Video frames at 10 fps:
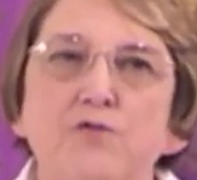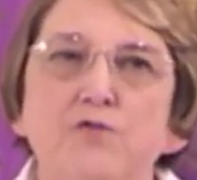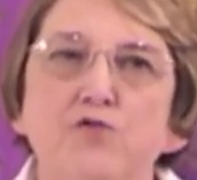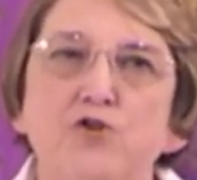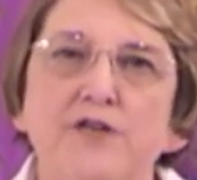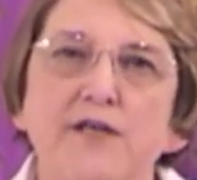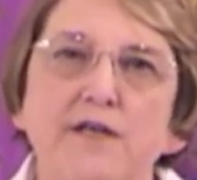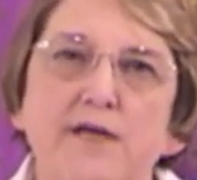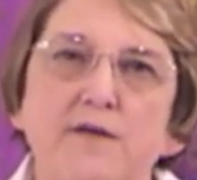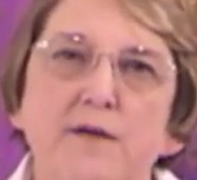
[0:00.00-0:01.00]
you're
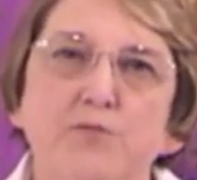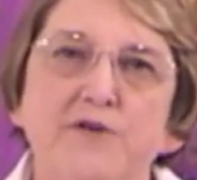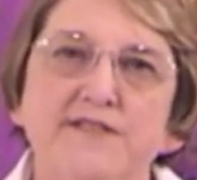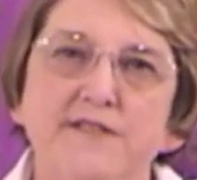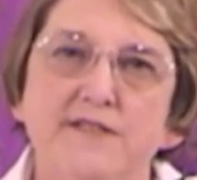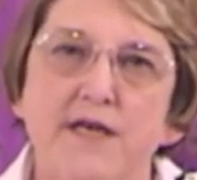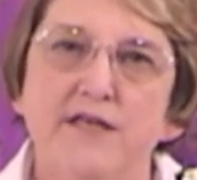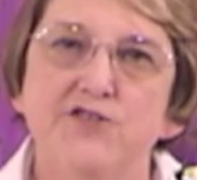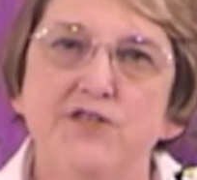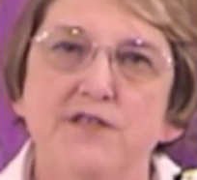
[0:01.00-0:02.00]
looking at a
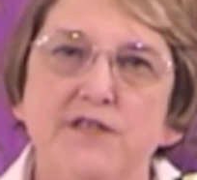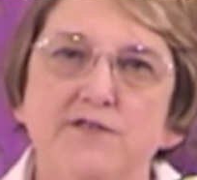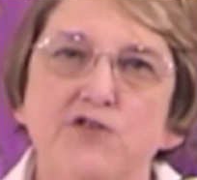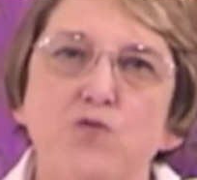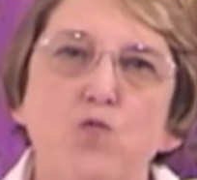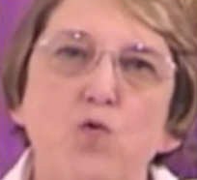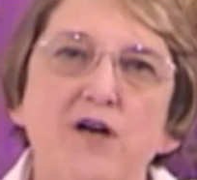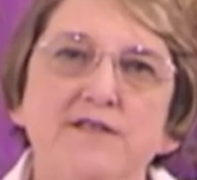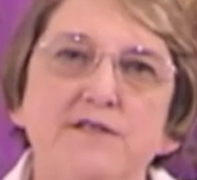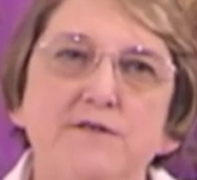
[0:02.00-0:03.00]
presentation is you
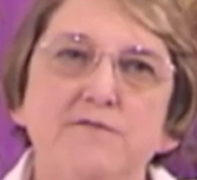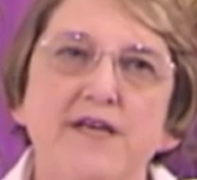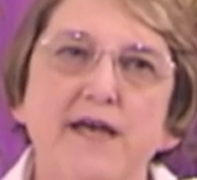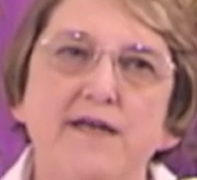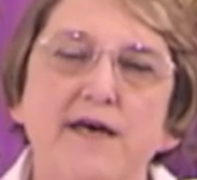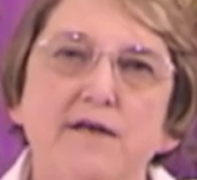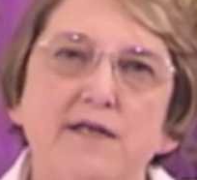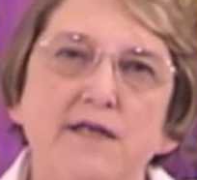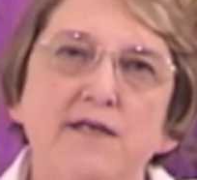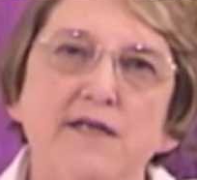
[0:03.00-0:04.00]
want to take
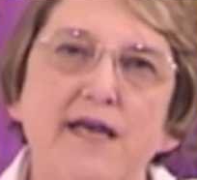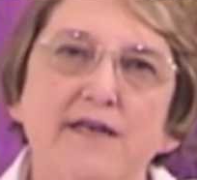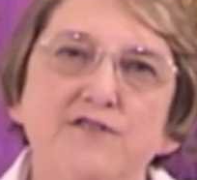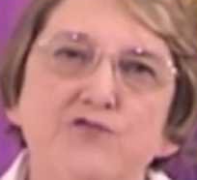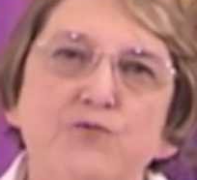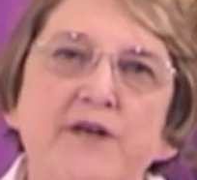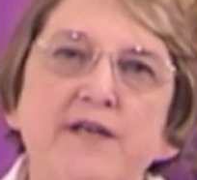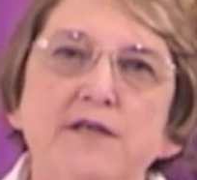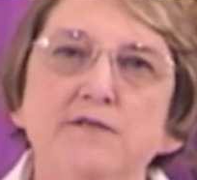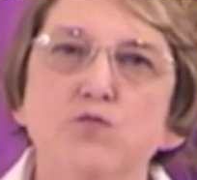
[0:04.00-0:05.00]
out any
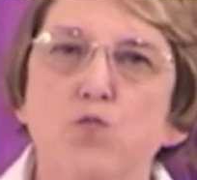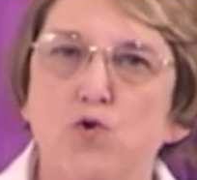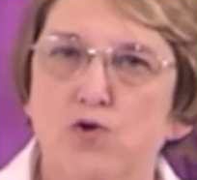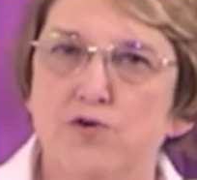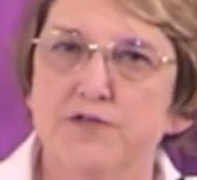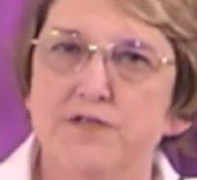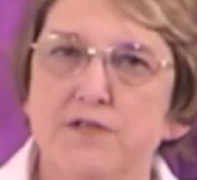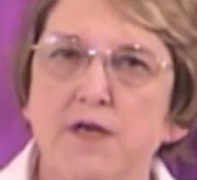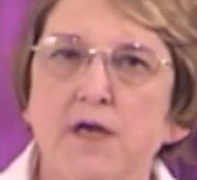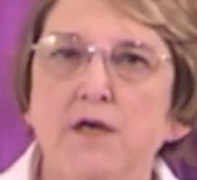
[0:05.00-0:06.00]
extraneous
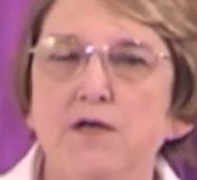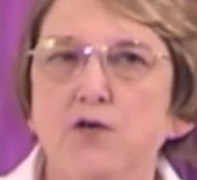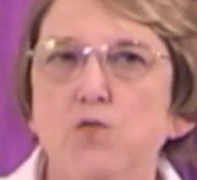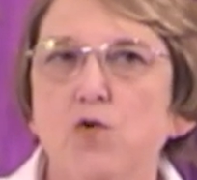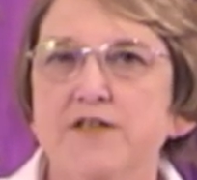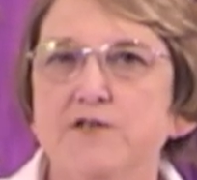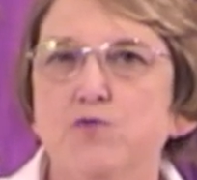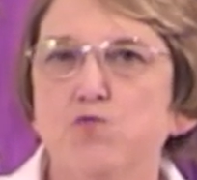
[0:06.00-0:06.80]
words. You want to